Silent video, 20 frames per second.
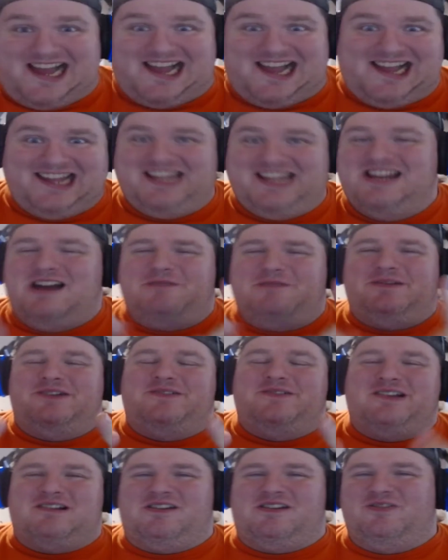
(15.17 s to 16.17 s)
You know how we do it
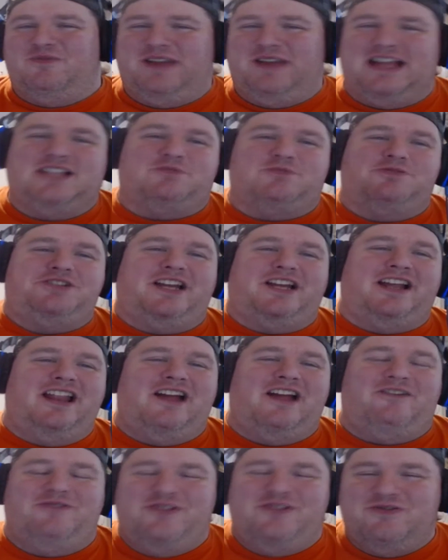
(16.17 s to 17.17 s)
here on the weekends? We're checking
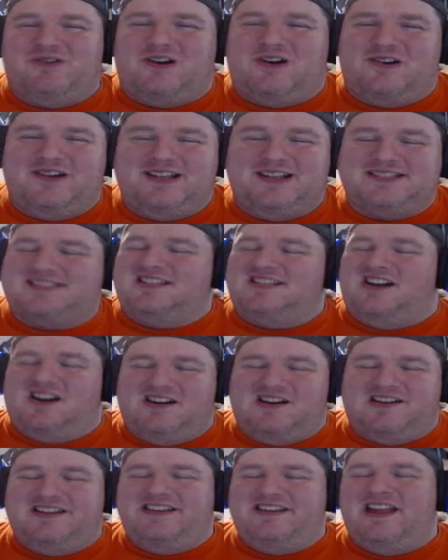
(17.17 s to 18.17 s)
out newer artists
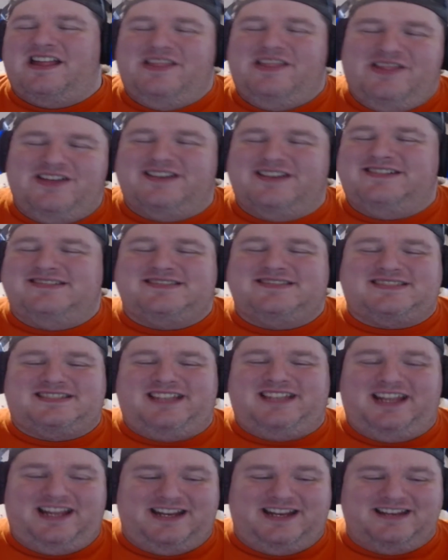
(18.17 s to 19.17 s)
on the
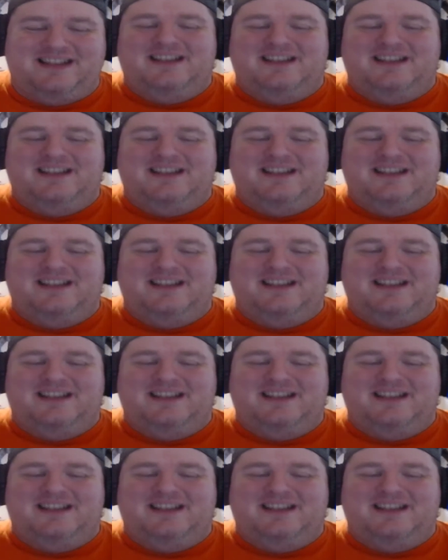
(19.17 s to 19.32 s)
scene.